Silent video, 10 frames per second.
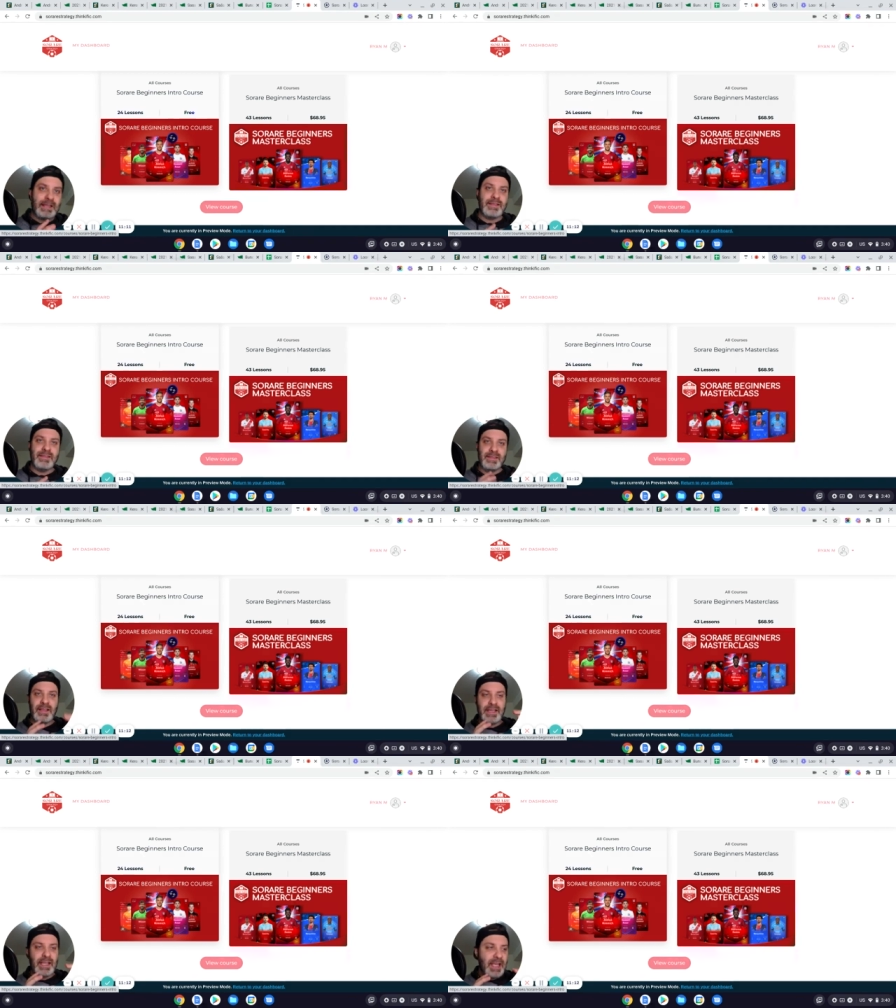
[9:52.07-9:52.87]
lessons,
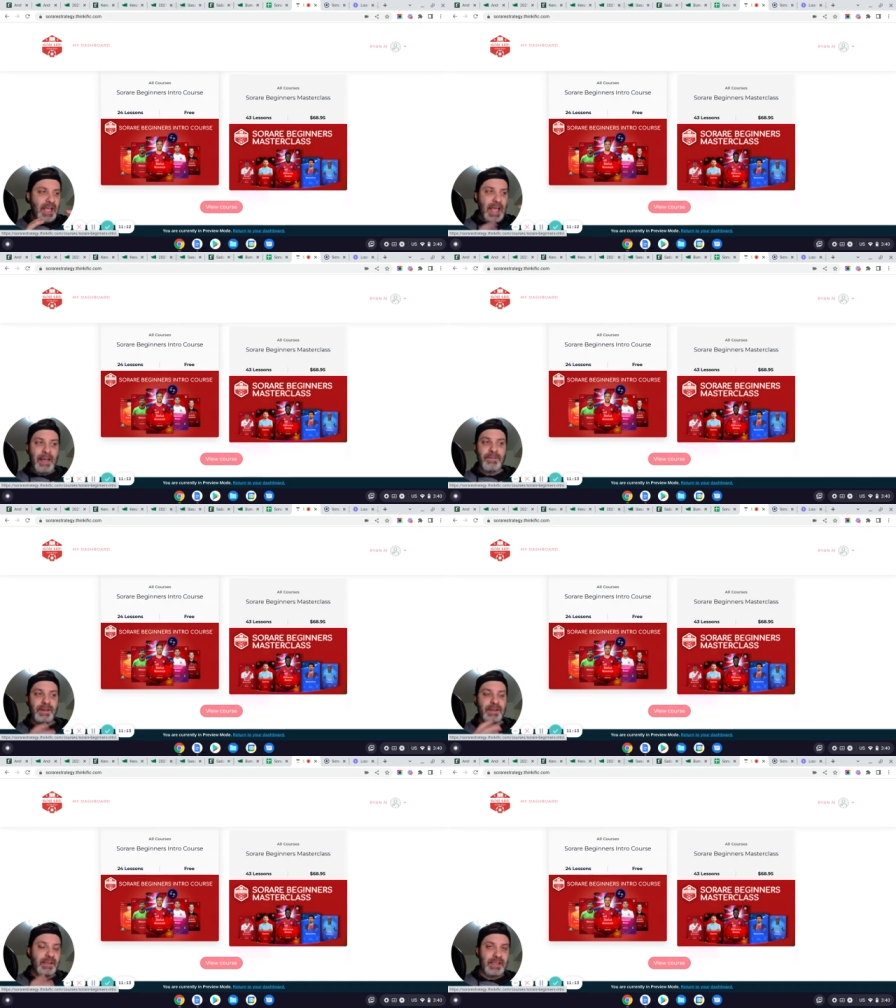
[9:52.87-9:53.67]
like
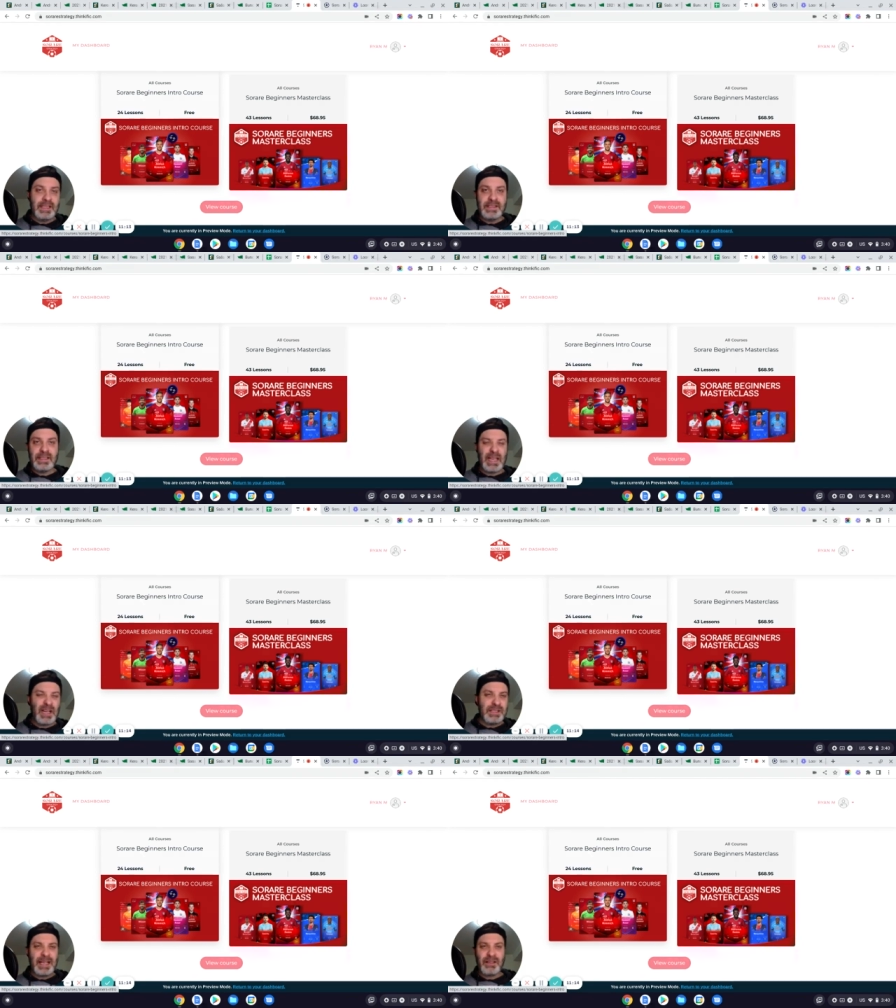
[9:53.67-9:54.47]
everything, the ins and
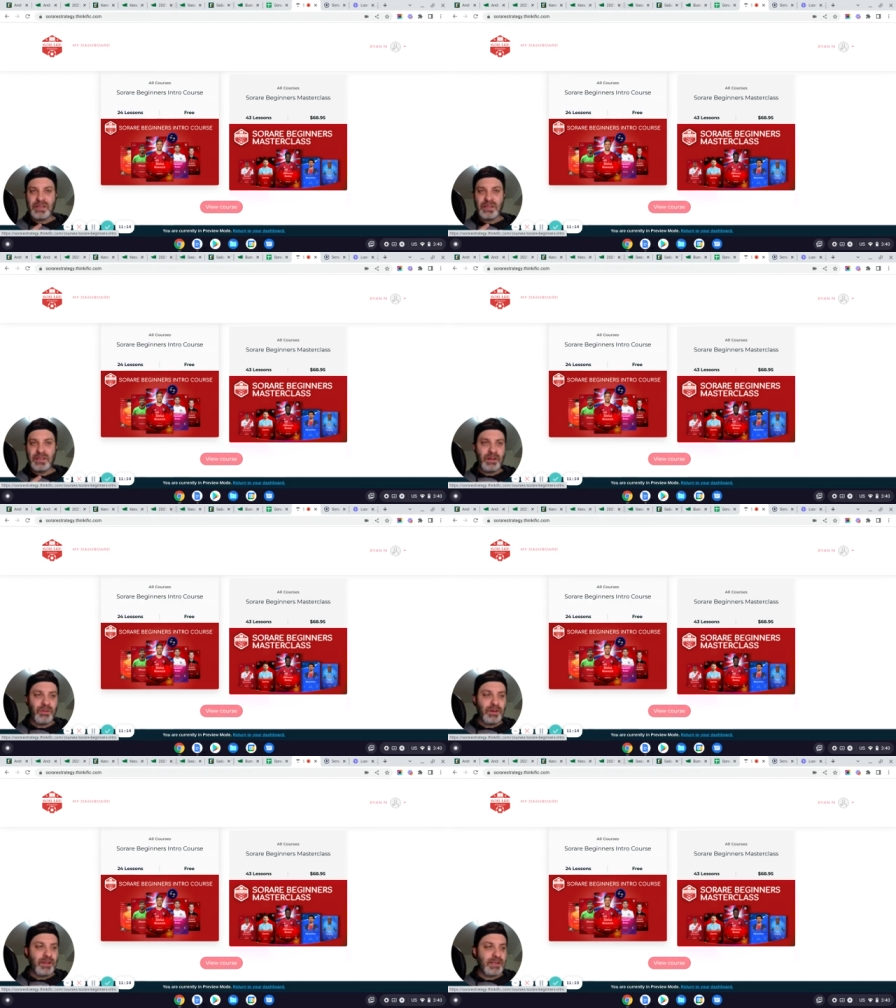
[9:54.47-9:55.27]
outs, how
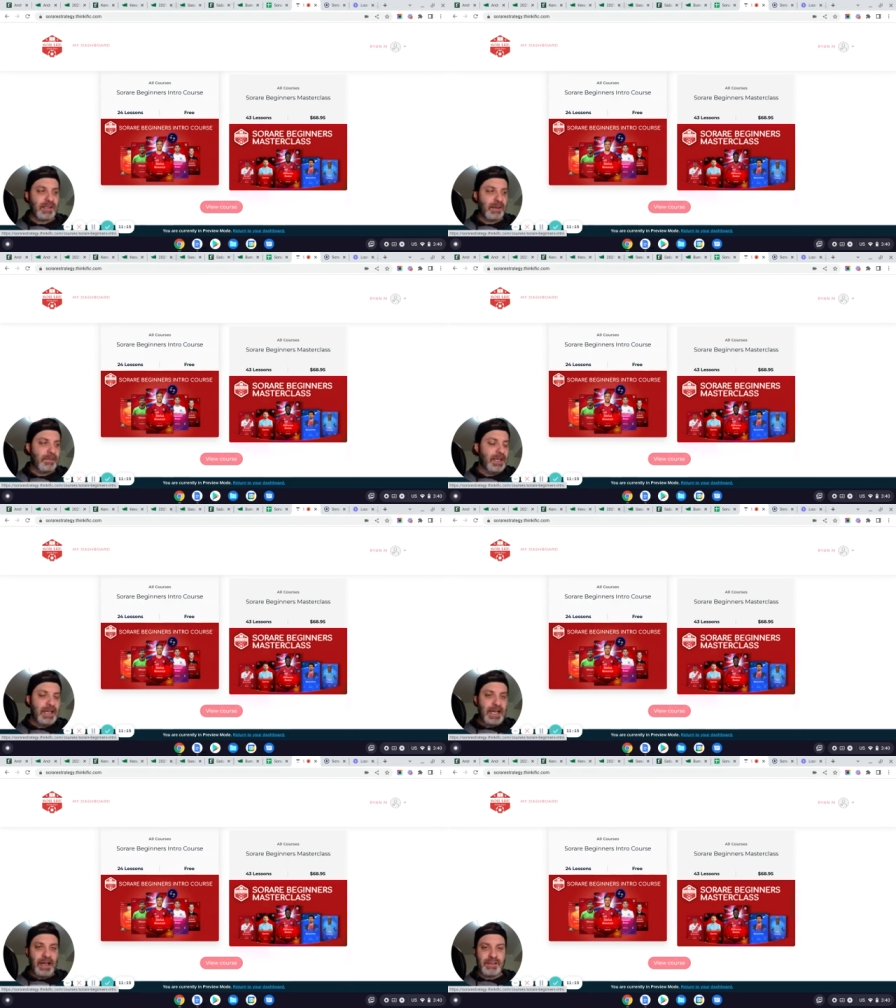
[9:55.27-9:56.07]
scoring works,
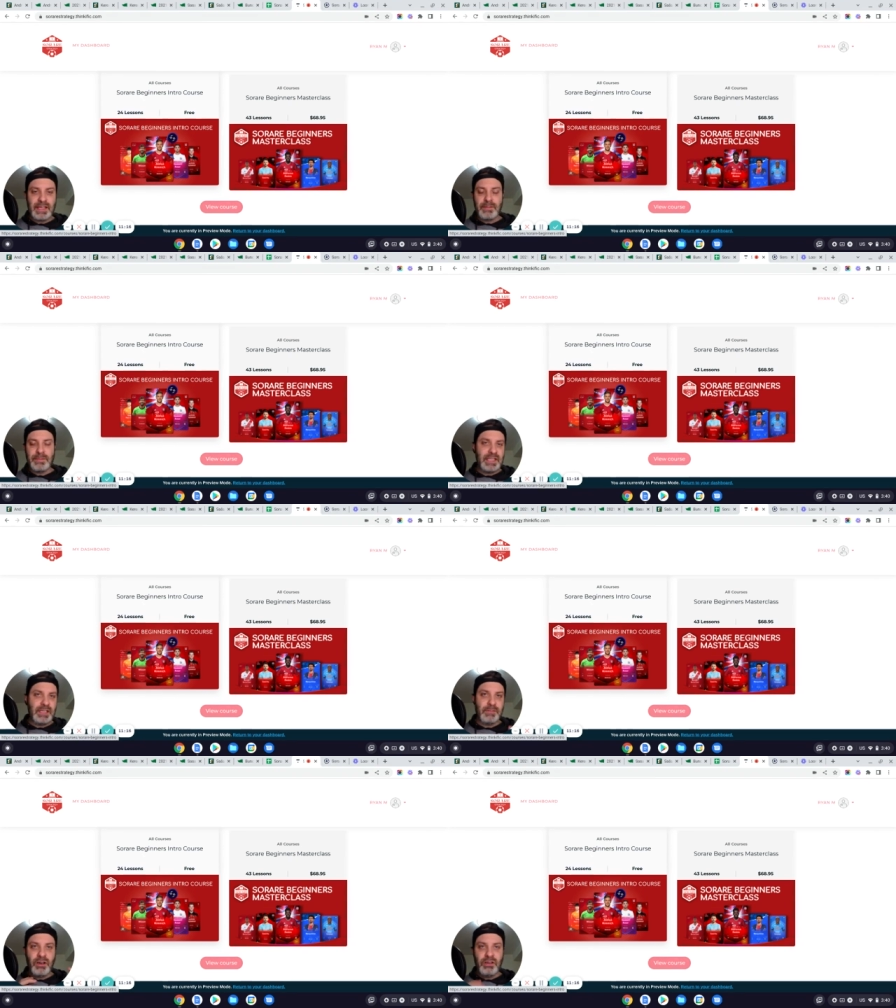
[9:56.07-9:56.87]
how to set up a
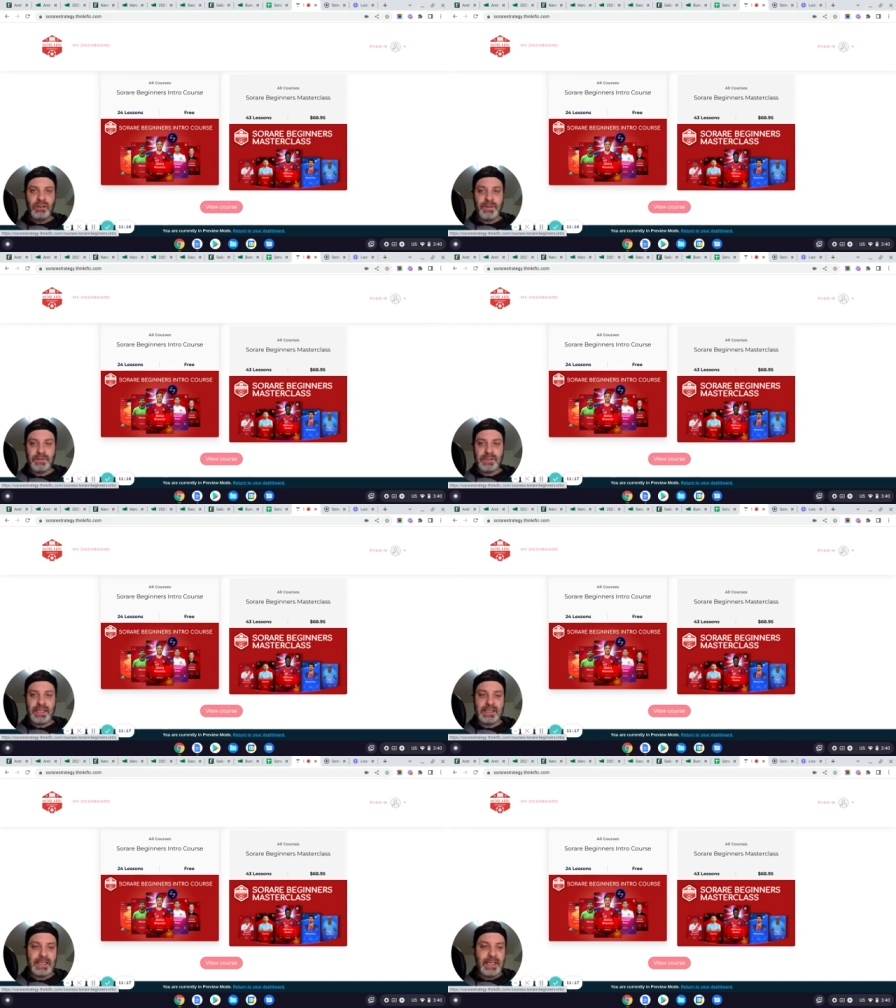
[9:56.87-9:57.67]
team, all of those
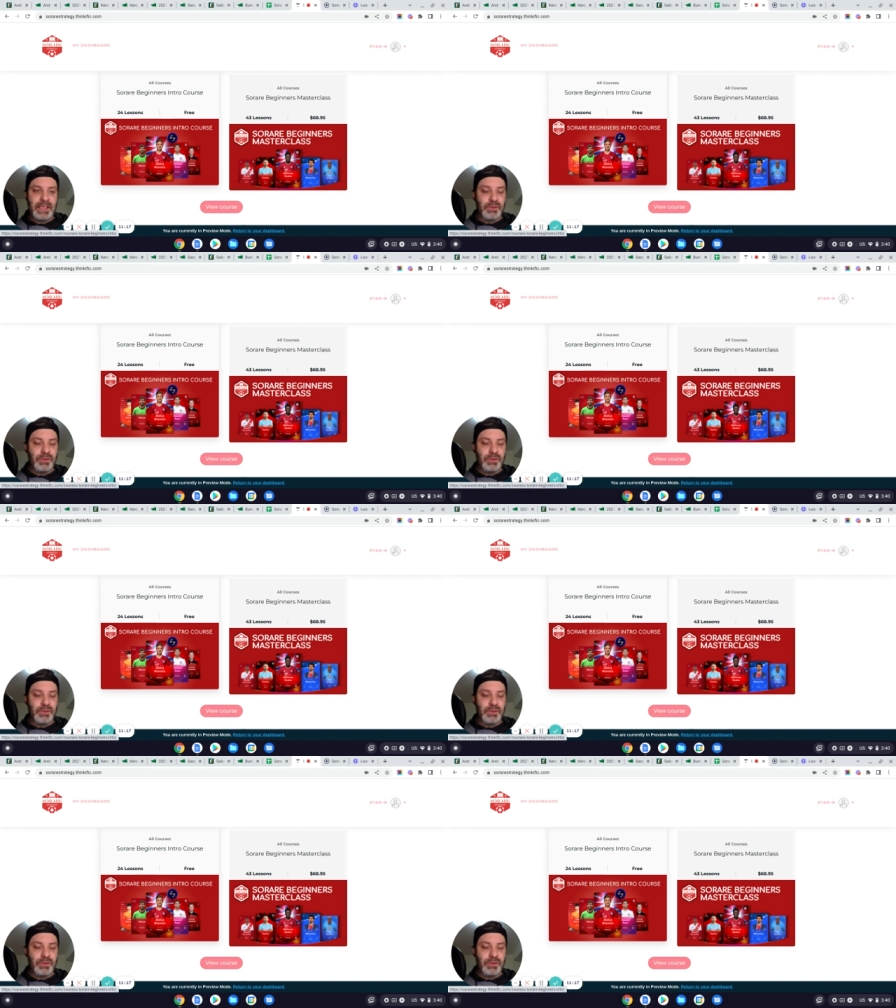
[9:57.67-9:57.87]
things.